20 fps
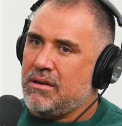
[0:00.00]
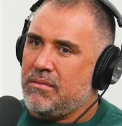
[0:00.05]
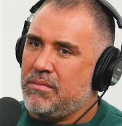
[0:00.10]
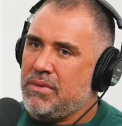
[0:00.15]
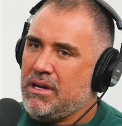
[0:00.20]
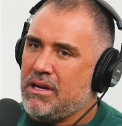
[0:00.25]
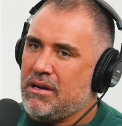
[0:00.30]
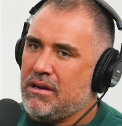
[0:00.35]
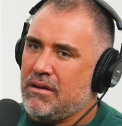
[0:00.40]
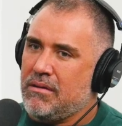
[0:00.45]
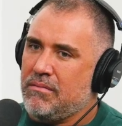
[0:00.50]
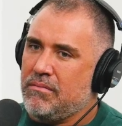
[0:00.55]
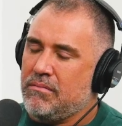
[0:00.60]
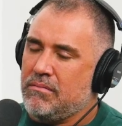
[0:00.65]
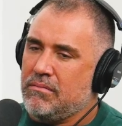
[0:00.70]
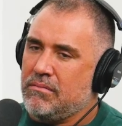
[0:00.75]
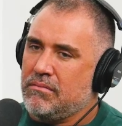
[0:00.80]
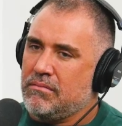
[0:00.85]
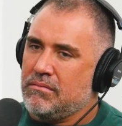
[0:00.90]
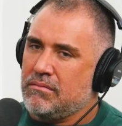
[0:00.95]
to
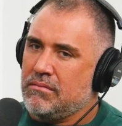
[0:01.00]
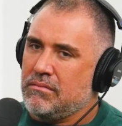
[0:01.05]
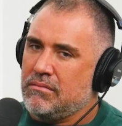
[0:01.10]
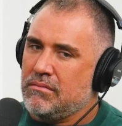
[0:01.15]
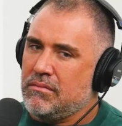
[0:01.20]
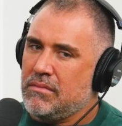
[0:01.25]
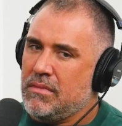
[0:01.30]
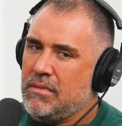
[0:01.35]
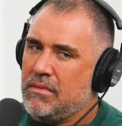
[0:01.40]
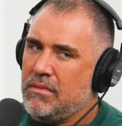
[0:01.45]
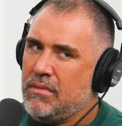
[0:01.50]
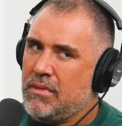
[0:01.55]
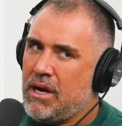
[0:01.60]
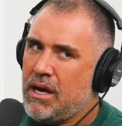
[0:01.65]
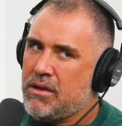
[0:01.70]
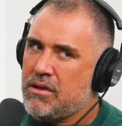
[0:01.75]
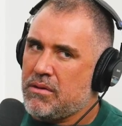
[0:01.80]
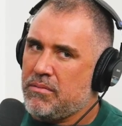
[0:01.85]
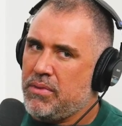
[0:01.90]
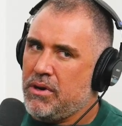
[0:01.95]
become, I
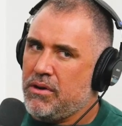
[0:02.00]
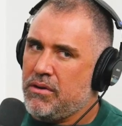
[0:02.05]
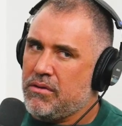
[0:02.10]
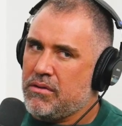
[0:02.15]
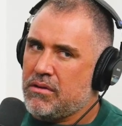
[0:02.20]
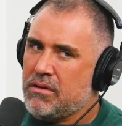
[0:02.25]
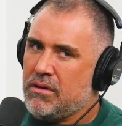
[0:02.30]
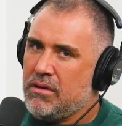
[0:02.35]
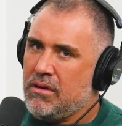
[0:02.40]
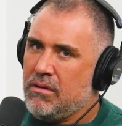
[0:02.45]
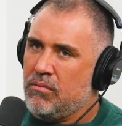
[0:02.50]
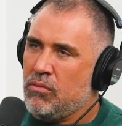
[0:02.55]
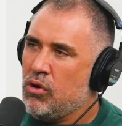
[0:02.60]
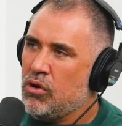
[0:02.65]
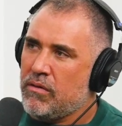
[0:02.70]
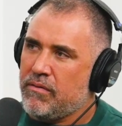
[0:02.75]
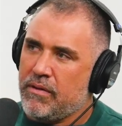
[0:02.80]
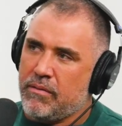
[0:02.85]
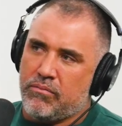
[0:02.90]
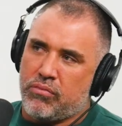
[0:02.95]
suppose,
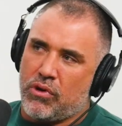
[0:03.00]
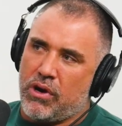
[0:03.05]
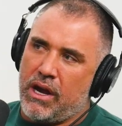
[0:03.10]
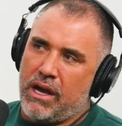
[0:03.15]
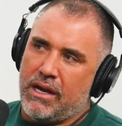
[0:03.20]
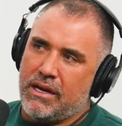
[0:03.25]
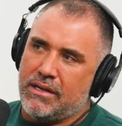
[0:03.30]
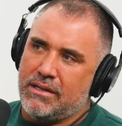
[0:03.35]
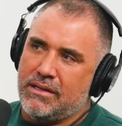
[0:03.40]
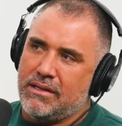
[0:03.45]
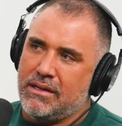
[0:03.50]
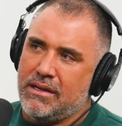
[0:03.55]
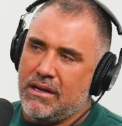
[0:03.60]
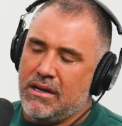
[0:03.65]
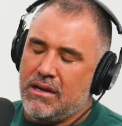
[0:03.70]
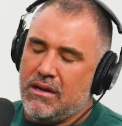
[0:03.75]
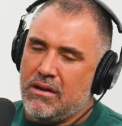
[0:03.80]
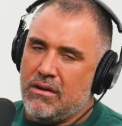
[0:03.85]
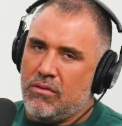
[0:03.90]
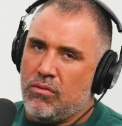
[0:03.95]
more of a brand,
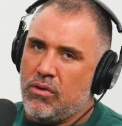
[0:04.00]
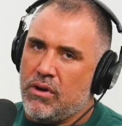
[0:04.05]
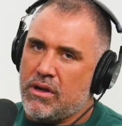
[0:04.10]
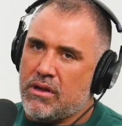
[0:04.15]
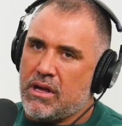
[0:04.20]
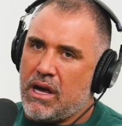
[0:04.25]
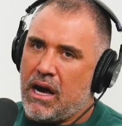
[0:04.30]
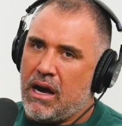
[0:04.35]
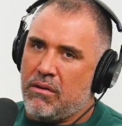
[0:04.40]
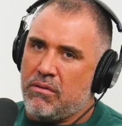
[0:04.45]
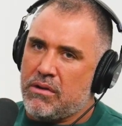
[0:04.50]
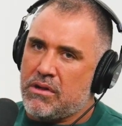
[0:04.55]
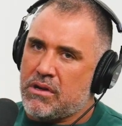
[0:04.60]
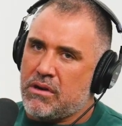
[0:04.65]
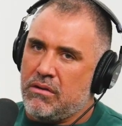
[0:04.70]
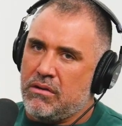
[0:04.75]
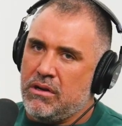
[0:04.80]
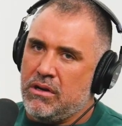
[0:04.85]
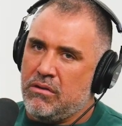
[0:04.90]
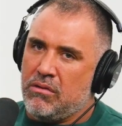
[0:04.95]
was I was
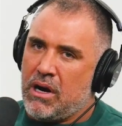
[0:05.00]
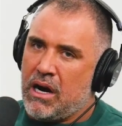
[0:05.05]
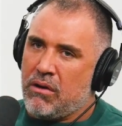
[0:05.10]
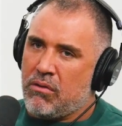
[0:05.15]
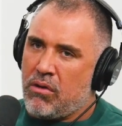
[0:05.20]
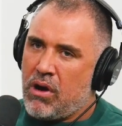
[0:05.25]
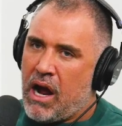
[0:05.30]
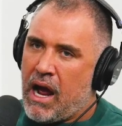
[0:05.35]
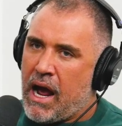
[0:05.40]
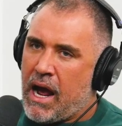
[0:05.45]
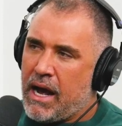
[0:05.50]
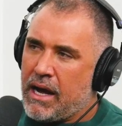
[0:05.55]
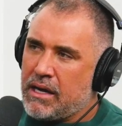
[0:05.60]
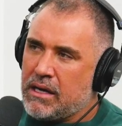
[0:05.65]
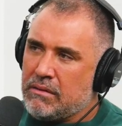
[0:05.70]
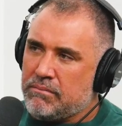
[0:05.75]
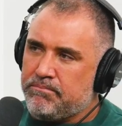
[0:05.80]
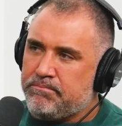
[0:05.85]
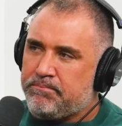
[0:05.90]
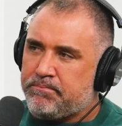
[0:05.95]
going to
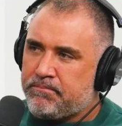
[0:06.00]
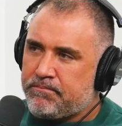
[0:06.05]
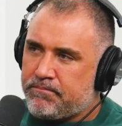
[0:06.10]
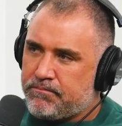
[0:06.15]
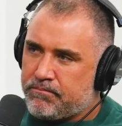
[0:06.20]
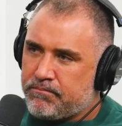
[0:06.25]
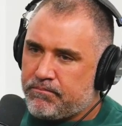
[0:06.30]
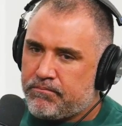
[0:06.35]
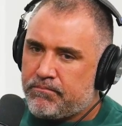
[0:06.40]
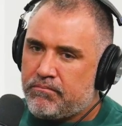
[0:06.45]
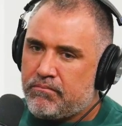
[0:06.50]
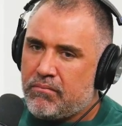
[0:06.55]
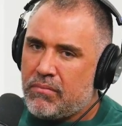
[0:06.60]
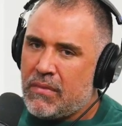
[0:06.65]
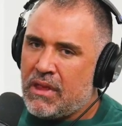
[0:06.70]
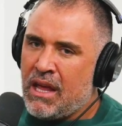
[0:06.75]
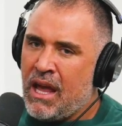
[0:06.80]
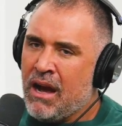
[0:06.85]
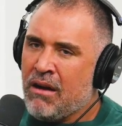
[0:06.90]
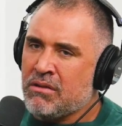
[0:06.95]
Iraq.
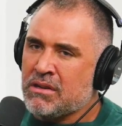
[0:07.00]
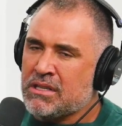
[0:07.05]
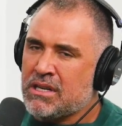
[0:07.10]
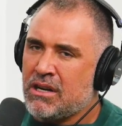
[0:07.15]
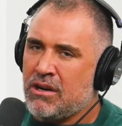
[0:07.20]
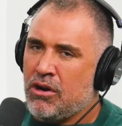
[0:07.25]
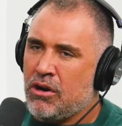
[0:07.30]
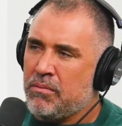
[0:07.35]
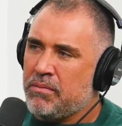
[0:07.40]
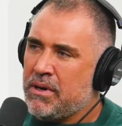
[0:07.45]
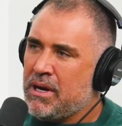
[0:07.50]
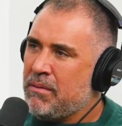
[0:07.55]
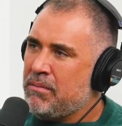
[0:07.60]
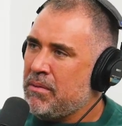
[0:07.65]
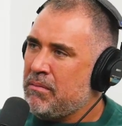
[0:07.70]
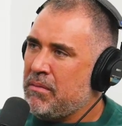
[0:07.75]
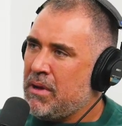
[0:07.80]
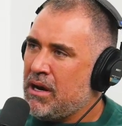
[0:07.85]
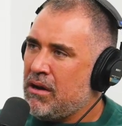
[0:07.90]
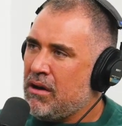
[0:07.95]
I was going to open up a
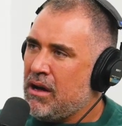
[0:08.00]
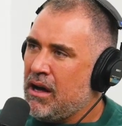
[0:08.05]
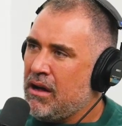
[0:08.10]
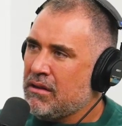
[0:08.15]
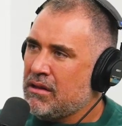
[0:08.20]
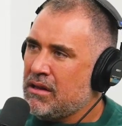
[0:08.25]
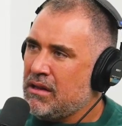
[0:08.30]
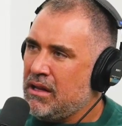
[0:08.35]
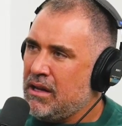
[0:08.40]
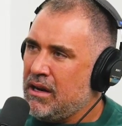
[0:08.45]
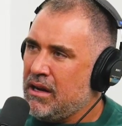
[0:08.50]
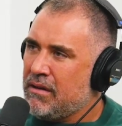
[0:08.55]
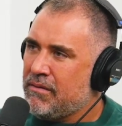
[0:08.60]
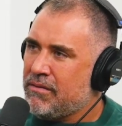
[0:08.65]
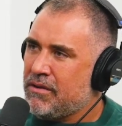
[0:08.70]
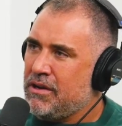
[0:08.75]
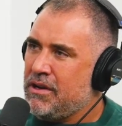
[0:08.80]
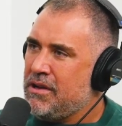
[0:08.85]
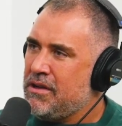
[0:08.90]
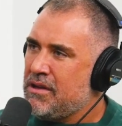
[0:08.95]
mental health clinic
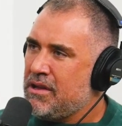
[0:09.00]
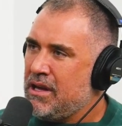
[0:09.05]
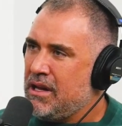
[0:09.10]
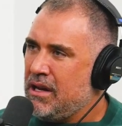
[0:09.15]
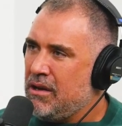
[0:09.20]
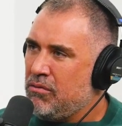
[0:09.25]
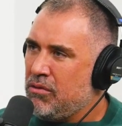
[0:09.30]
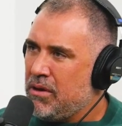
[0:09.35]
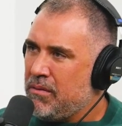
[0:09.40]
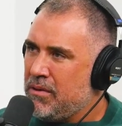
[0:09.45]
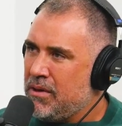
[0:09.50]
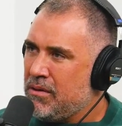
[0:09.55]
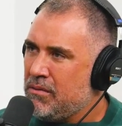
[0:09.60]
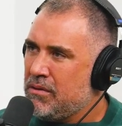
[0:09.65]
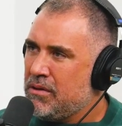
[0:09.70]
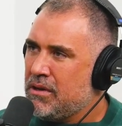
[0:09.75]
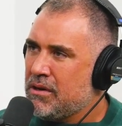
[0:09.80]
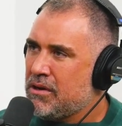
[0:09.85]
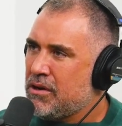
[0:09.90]
for Yazidi women with the